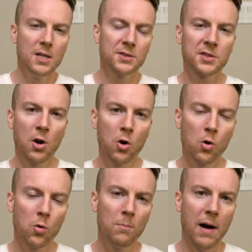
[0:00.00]

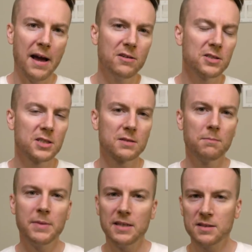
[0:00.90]
So Miles
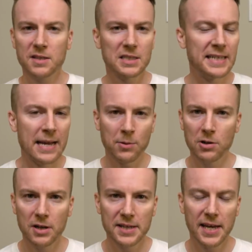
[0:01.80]
meets this
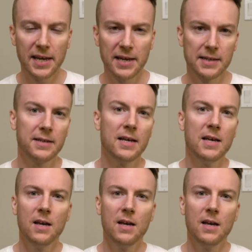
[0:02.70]
neighborhood kid